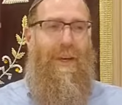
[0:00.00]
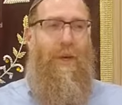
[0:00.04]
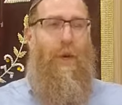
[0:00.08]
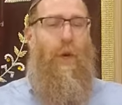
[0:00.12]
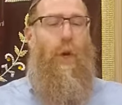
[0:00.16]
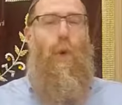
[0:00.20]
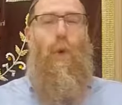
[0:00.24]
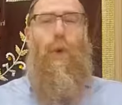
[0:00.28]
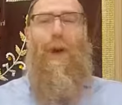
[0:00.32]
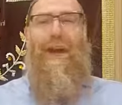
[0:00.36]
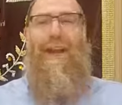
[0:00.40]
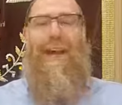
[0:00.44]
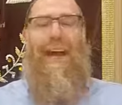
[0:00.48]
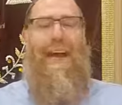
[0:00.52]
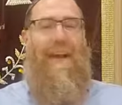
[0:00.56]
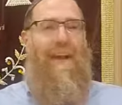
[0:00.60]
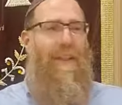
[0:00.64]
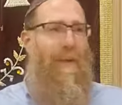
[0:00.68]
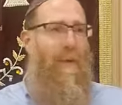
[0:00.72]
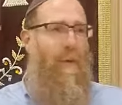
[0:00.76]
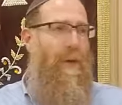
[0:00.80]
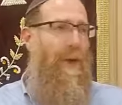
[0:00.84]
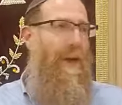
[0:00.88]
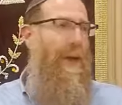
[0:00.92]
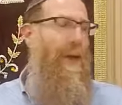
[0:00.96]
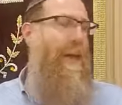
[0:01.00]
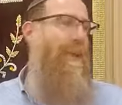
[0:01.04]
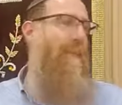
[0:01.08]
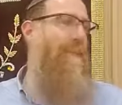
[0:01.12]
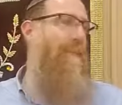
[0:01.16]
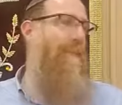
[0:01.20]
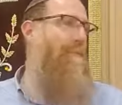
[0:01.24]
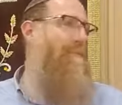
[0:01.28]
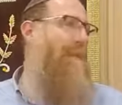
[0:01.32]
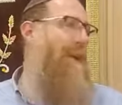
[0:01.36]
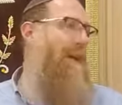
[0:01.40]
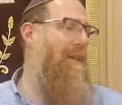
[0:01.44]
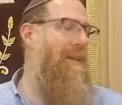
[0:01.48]
who went out of their way
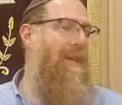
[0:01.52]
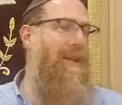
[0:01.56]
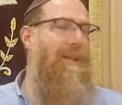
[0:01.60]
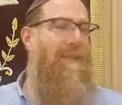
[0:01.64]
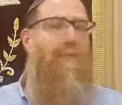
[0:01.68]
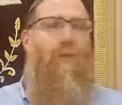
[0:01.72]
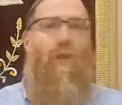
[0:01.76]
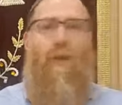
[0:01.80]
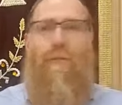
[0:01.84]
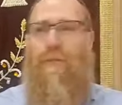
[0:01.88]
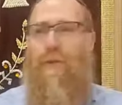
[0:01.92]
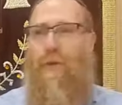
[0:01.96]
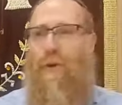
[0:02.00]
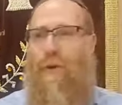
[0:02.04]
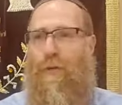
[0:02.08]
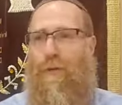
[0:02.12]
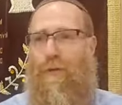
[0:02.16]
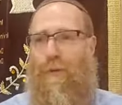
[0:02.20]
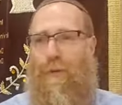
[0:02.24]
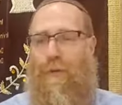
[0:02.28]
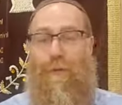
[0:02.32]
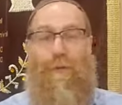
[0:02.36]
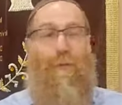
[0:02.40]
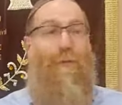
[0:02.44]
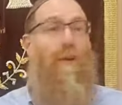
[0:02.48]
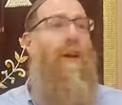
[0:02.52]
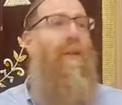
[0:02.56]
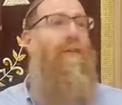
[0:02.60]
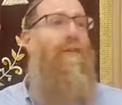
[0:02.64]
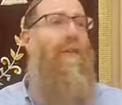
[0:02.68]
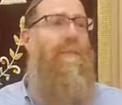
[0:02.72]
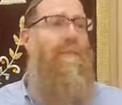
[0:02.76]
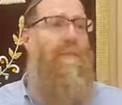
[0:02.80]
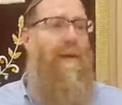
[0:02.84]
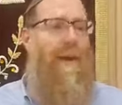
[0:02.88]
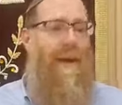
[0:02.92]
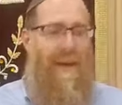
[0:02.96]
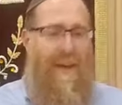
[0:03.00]
to make things more beautiful for
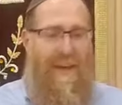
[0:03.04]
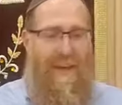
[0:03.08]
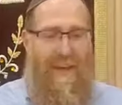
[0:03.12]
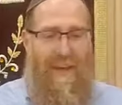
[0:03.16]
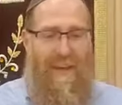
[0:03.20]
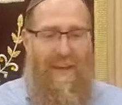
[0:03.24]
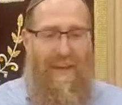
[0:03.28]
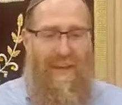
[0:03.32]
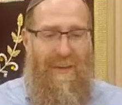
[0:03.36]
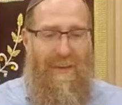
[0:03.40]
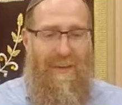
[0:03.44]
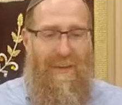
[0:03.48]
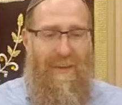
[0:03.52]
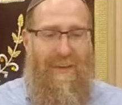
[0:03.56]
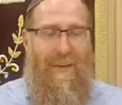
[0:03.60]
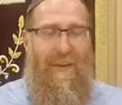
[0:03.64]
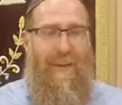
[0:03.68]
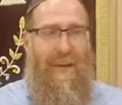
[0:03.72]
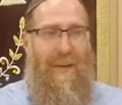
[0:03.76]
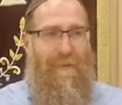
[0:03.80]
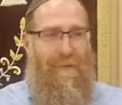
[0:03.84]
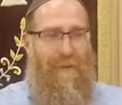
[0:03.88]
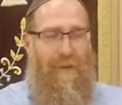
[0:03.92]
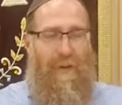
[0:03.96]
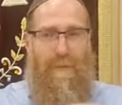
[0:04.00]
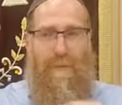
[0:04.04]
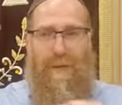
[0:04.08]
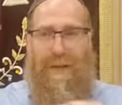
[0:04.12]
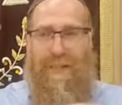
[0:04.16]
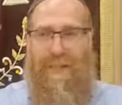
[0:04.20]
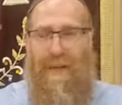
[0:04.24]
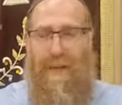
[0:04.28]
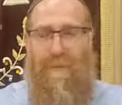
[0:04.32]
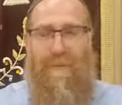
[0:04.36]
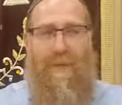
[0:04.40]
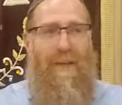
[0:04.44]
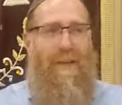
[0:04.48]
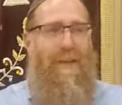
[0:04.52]
everybody and for the Beis
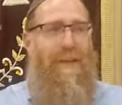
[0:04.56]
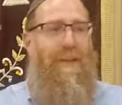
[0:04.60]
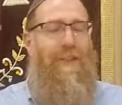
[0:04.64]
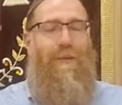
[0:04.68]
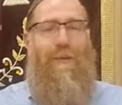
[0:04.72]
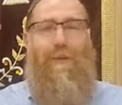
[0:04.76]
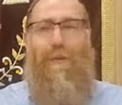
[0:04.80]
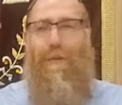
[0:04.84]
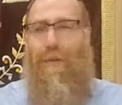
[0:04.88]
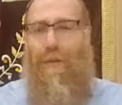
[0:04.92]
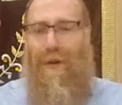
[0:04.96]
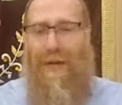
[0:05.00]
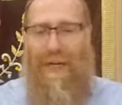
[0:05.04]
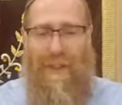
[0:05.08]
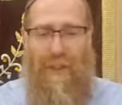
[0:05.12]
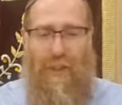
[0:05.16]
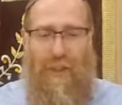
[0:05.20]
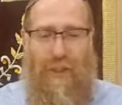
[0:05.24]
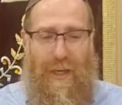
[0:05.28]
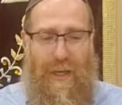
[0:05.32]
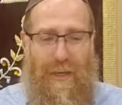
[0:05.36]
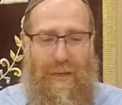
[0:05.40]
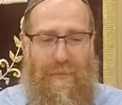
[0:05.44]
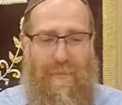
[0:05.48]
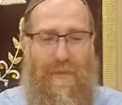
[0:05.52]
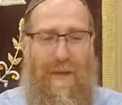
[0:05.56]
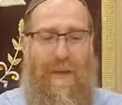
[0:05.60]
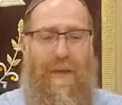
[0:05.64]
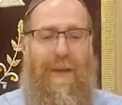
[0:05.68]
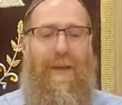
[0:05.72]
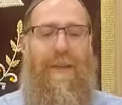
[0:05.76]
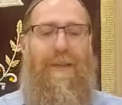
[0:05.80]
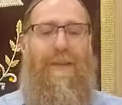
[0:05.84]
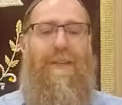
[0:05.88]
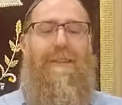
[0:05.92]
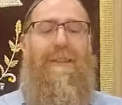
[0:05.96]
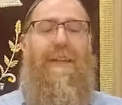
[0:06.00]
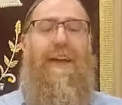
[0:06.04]
HaMikdash and for Hashem,
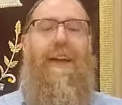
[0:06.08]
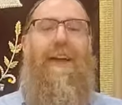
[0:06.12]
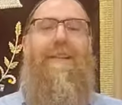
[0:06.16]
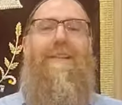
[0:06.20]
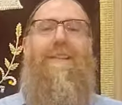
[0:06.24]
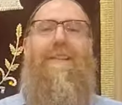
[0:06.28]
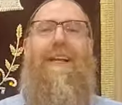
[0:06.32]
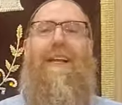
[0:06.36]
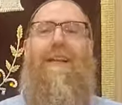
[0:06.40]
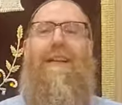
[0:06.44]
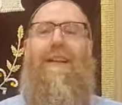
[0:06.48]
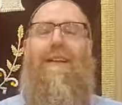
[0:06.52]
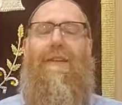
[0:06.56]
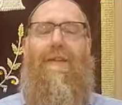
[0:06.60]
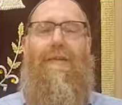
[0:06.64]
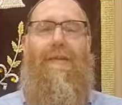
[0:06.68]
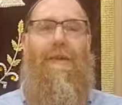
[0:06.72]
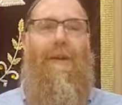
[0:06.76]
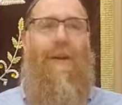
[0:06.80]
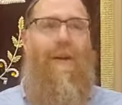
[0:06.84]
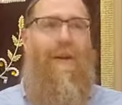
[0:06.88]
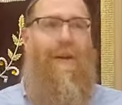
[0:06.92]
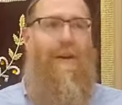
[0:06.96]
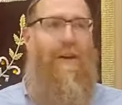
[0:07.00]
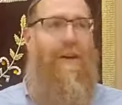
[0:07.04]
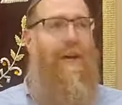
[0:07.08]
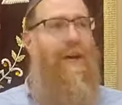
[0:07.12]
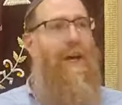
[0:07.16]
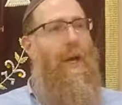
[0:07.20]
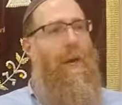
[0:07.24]
Zecher Tzaddik Lavracha.